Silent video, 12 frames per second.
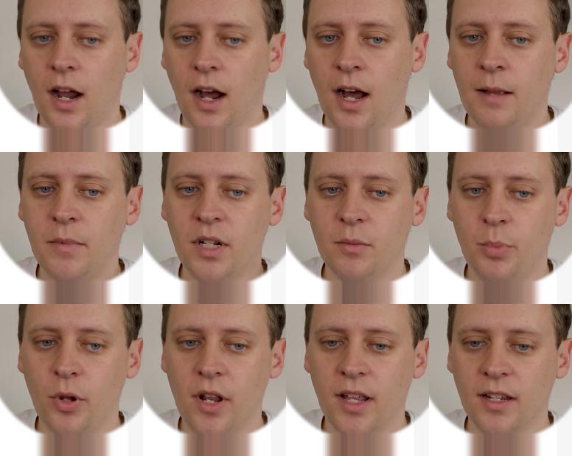I'm going to
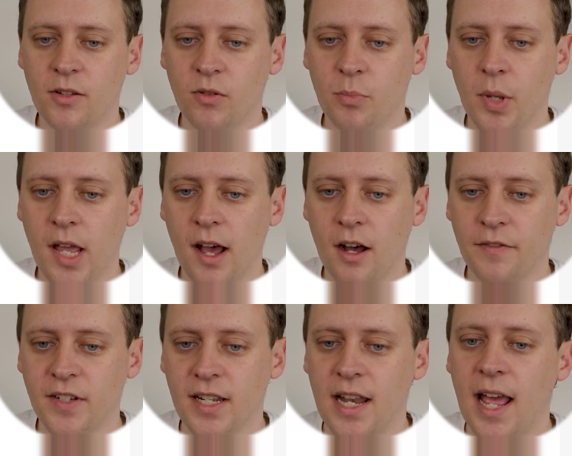put it to appear
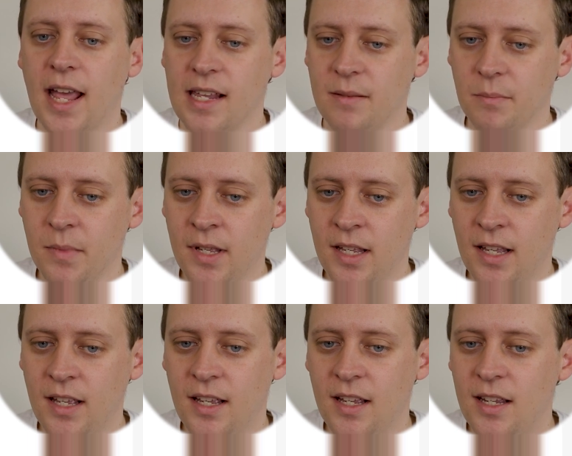after name,
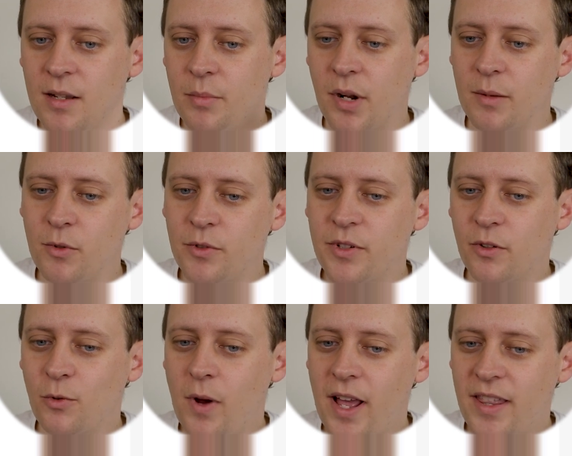but I'm also
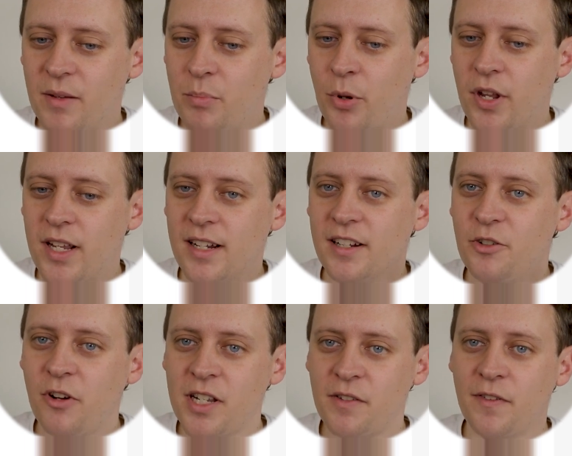aware that putting an
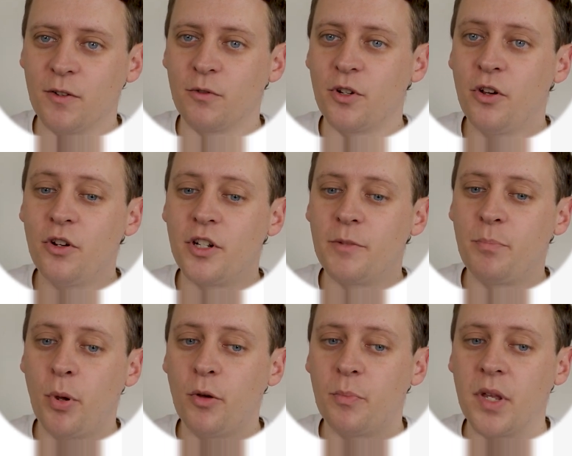address field could
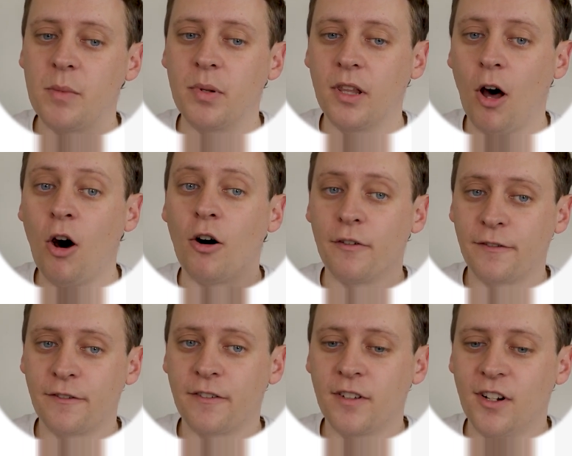put people
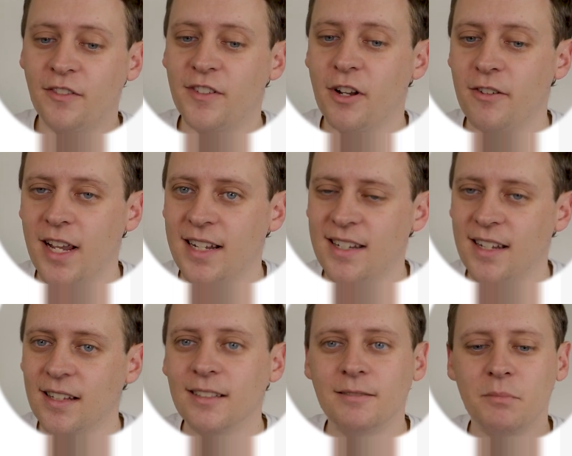off of donating
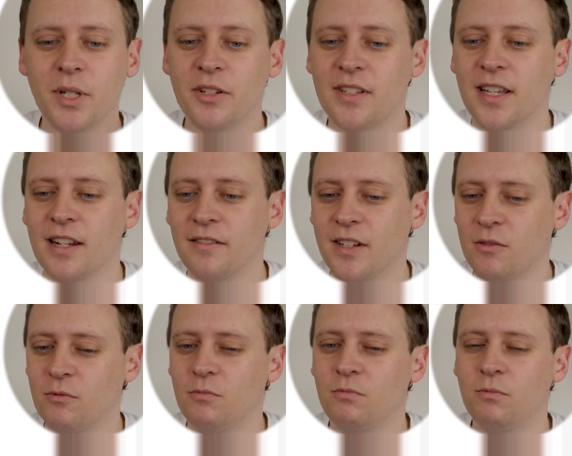because they're going to think,
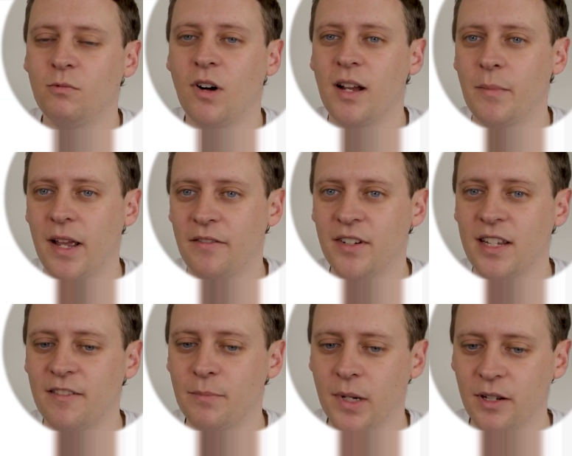well, why am I having to
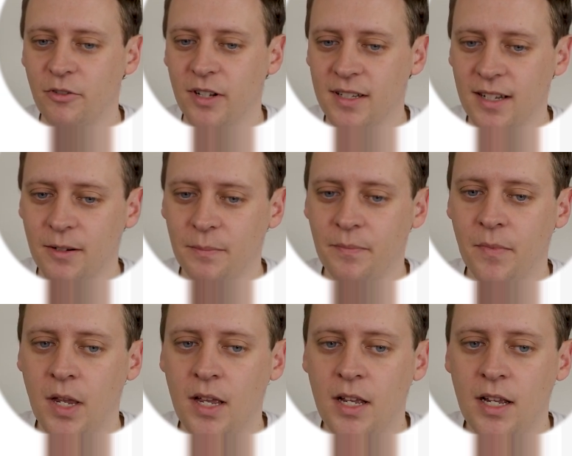give my address out?
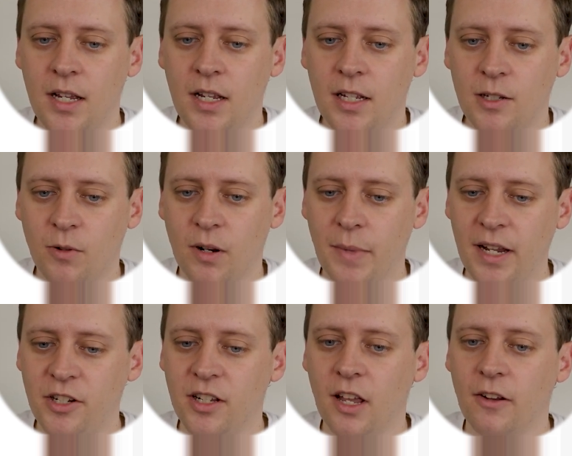So what I'm
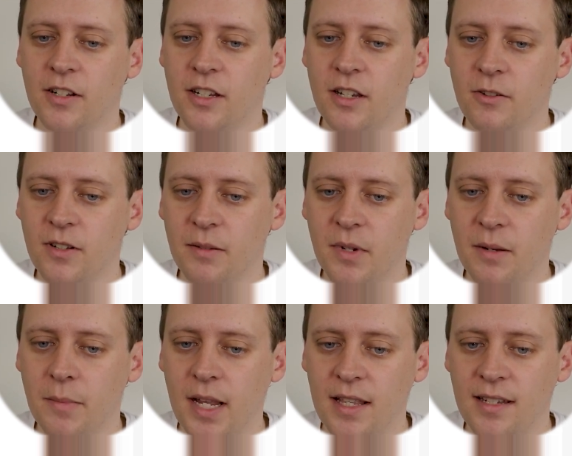actually going to do is I'm going
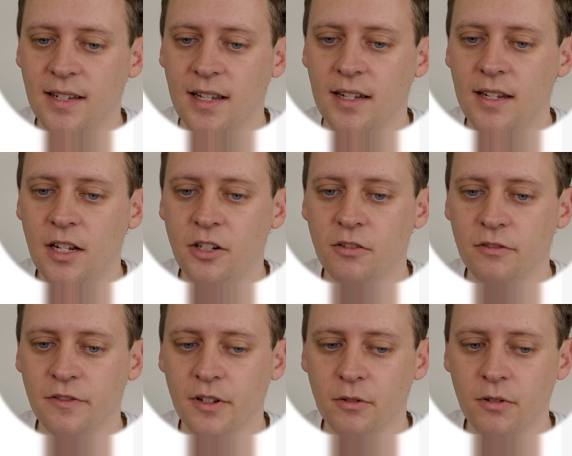to make this a conditional
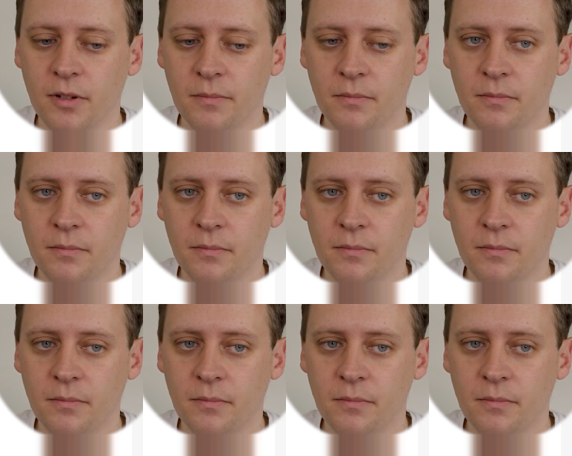field.